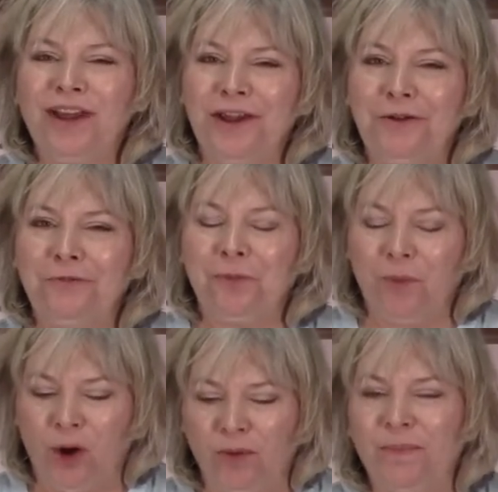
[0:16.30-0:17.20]
here from
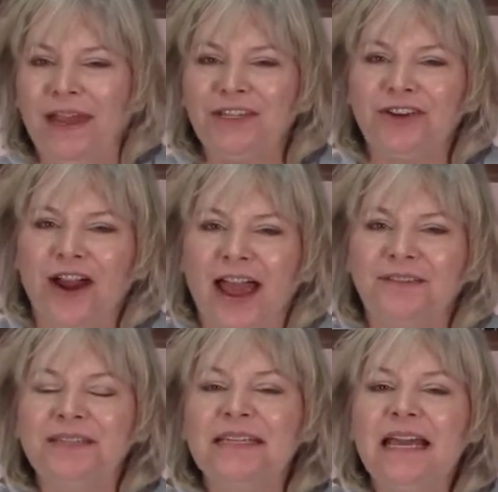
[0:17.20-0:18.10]
Barbara Makes
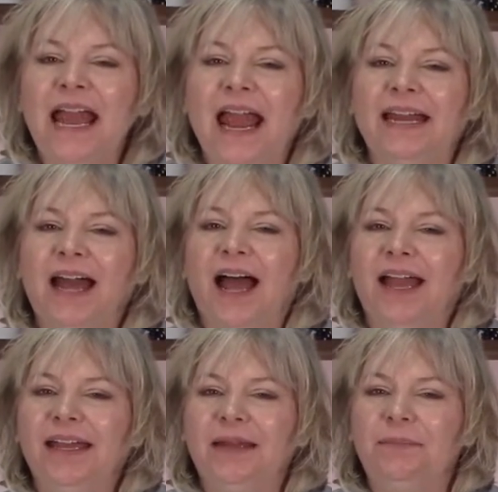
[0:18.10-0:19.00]
Crafts, and
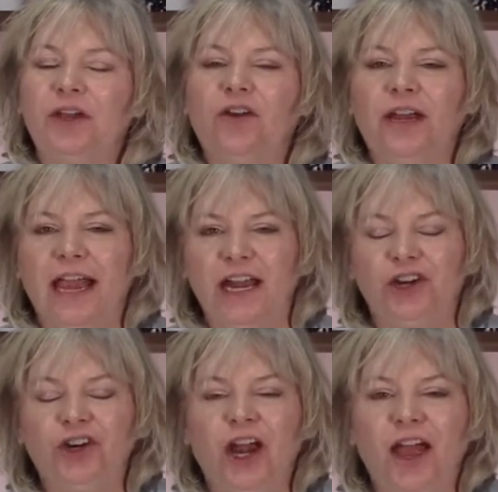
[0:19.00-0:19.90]
I am the
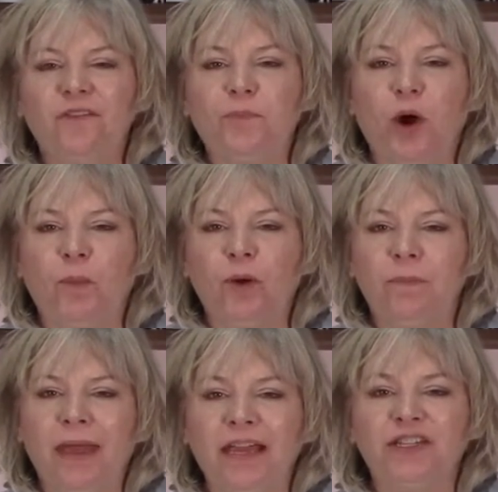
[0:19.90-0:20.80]
creator of
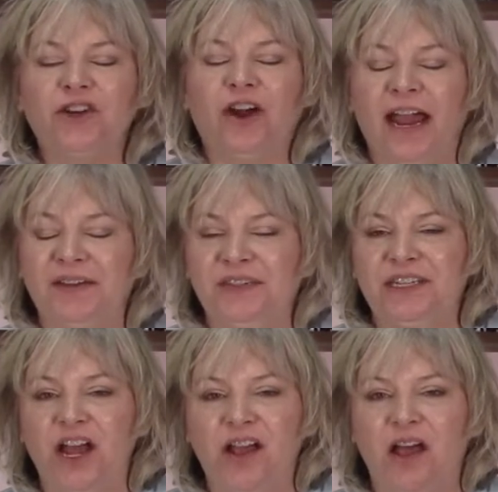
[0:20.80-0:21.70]

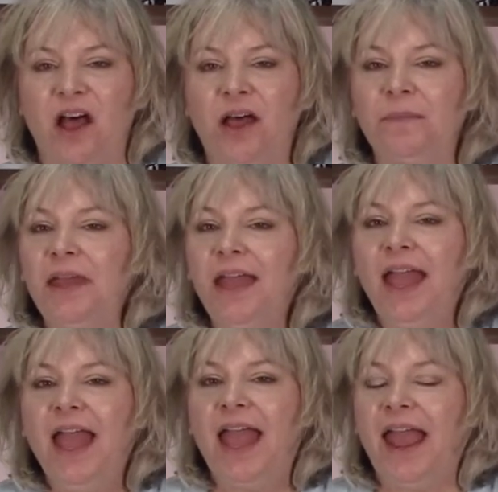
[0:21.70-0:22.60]
barbaramakescrafts.com,
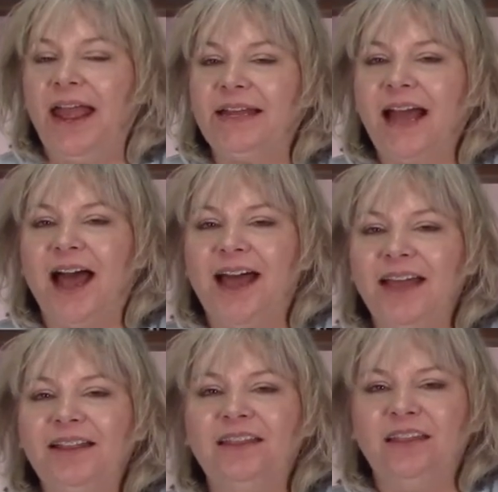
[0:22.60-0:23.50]
and
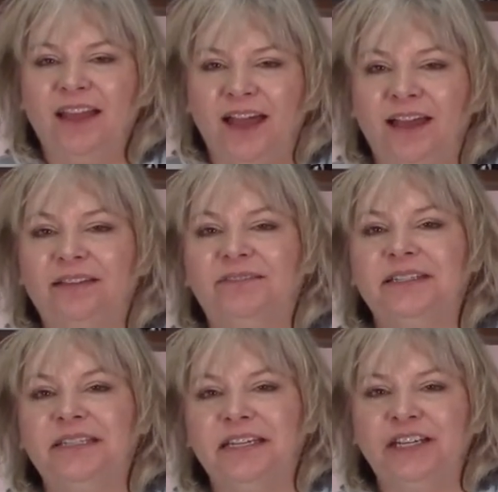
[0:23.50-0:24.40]
I love
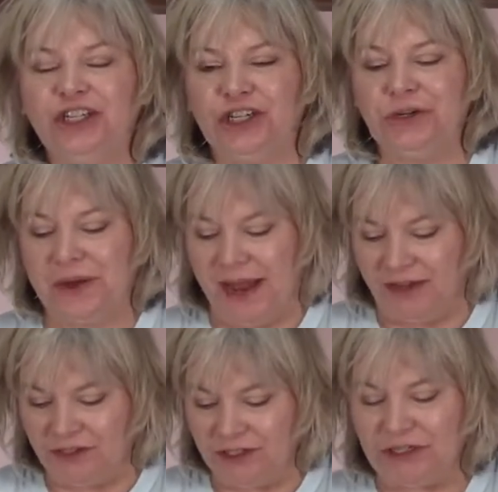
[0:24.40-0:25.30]
to teach you
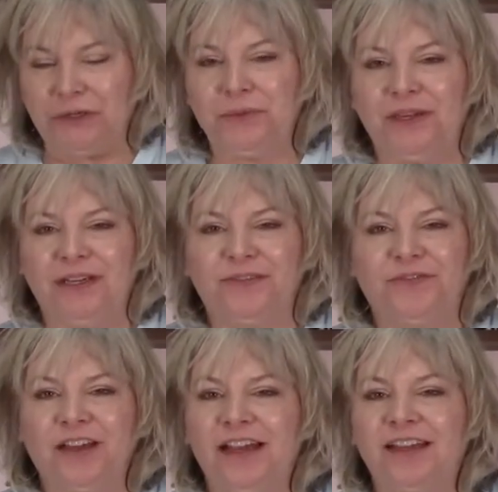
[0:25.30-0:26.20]
how to do these
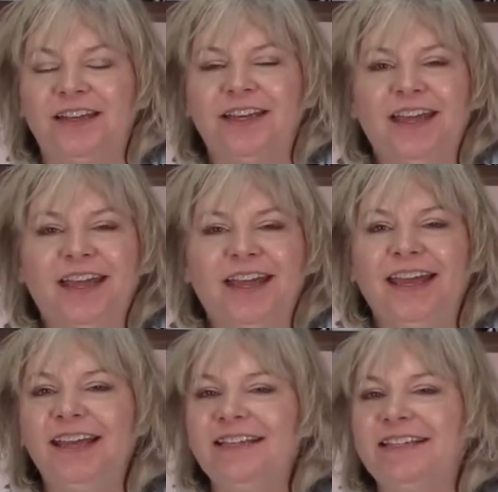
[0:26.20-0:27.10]
fun,
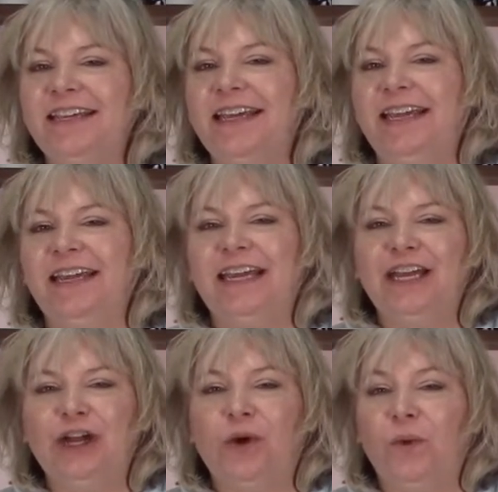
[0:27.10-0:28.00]
easy,
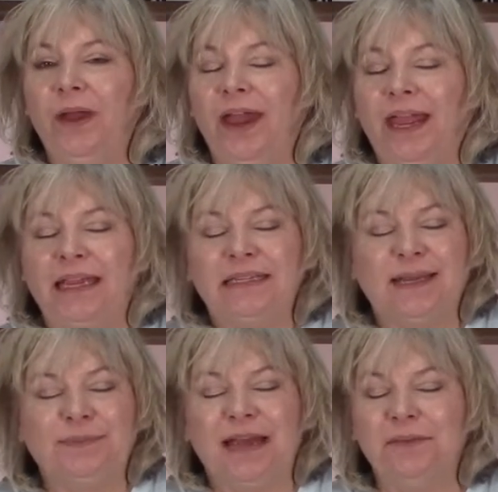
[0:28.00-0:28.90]
quick, and
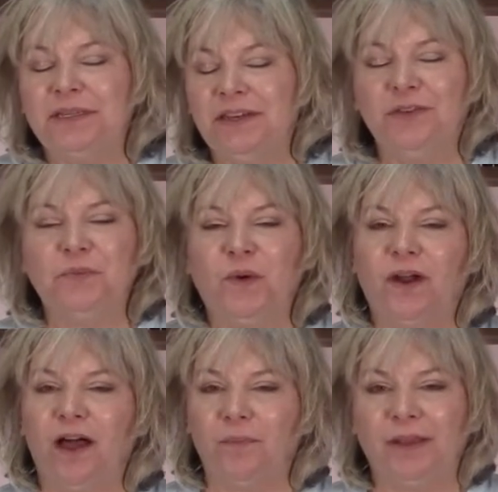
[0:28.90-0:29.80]
sometimes even more
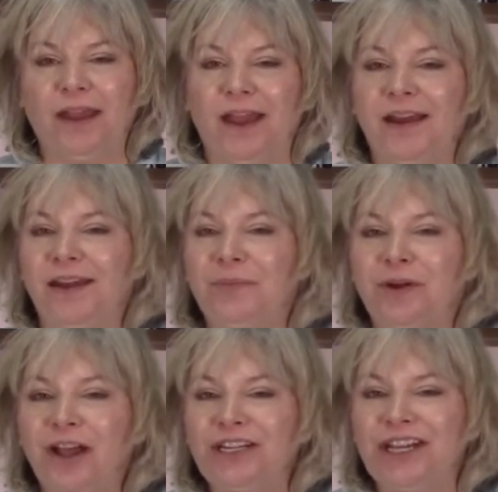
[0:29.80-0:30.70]
complicated
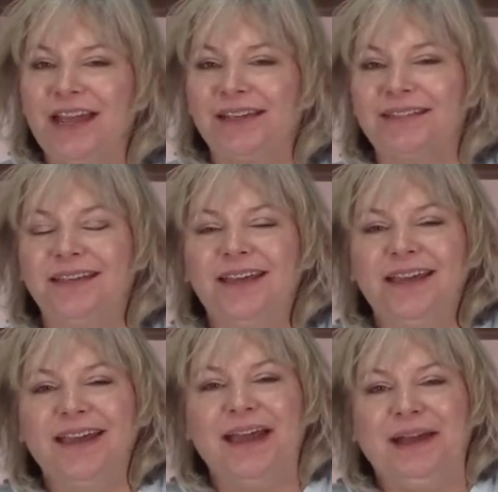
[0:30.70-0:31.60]
projects.
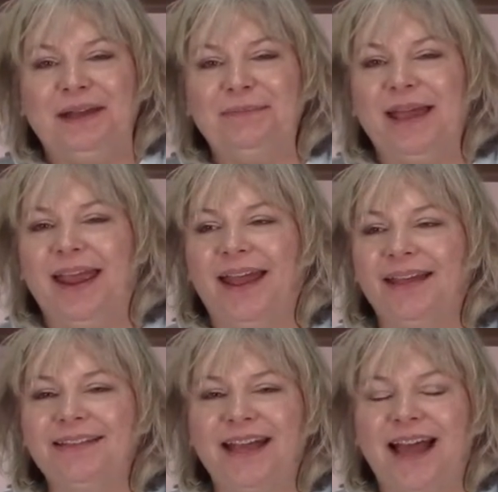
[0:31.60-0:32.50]

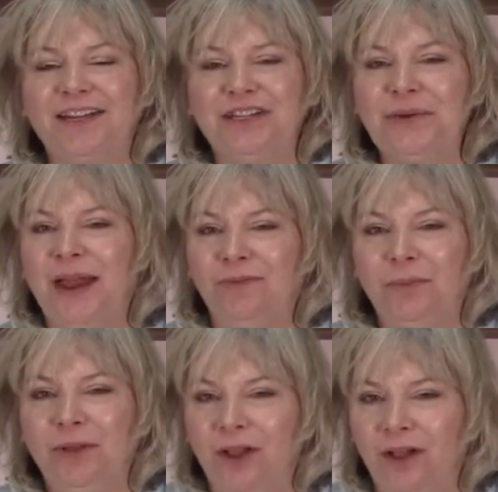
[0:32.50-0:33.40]
And I do have
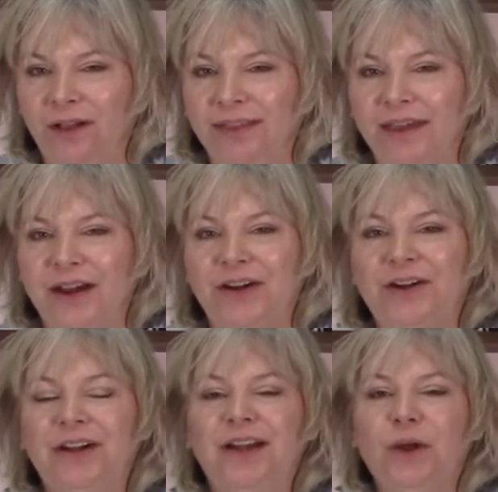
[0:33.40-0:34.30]
a blog
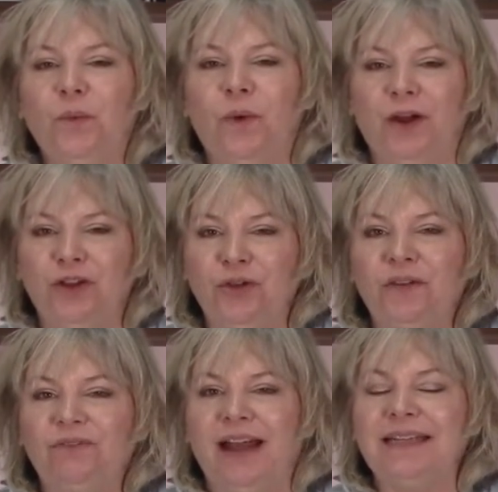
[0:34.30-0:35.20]
there where you
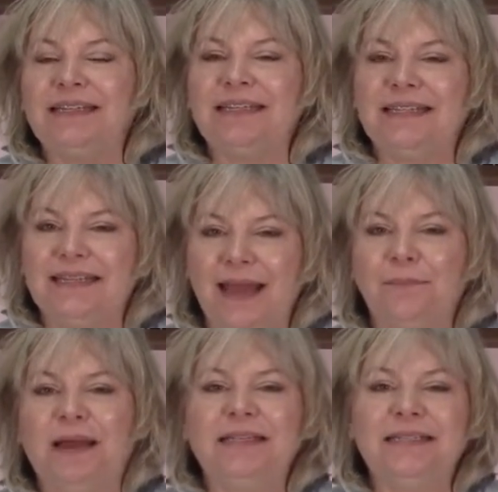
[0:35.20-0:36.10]
can find
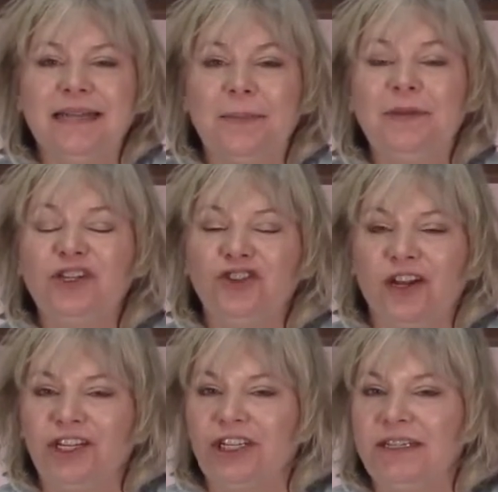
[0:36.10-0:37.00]
step-by-step
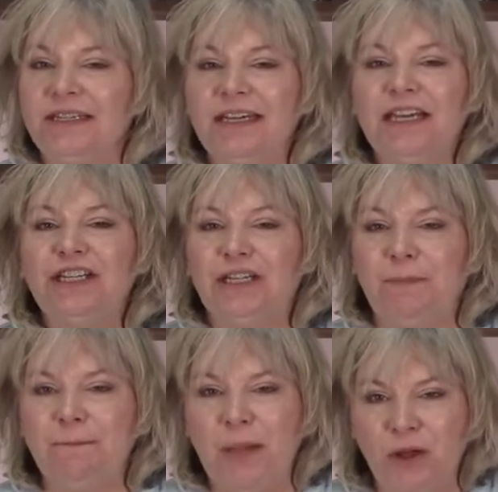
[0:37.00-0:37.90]
instructions to
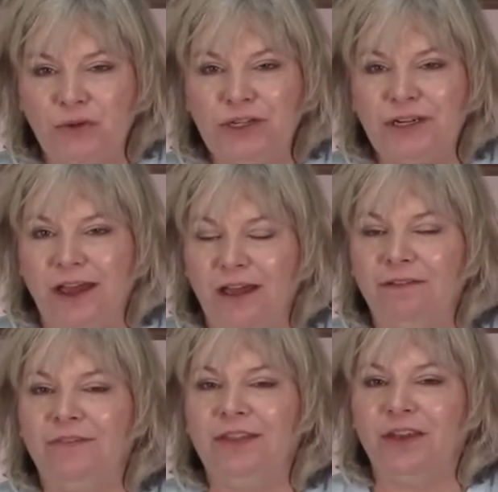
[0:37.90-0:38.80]
most
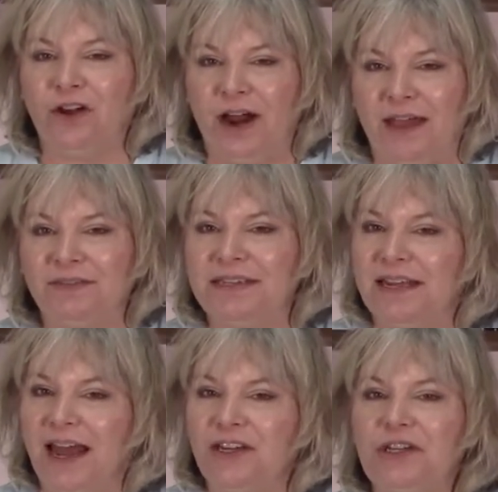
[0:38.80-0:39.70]
of the crafts
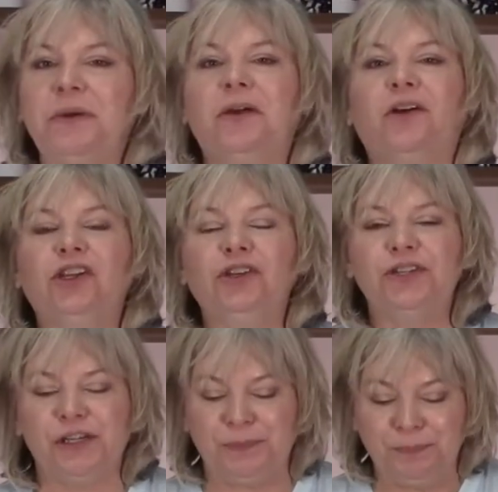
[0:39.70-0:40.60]
that I do here on
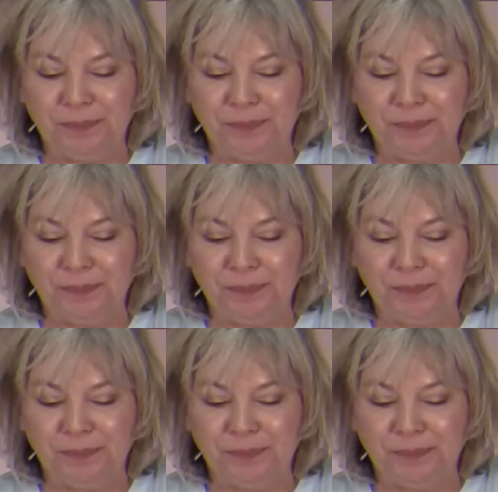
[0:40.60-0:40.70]
YouTube.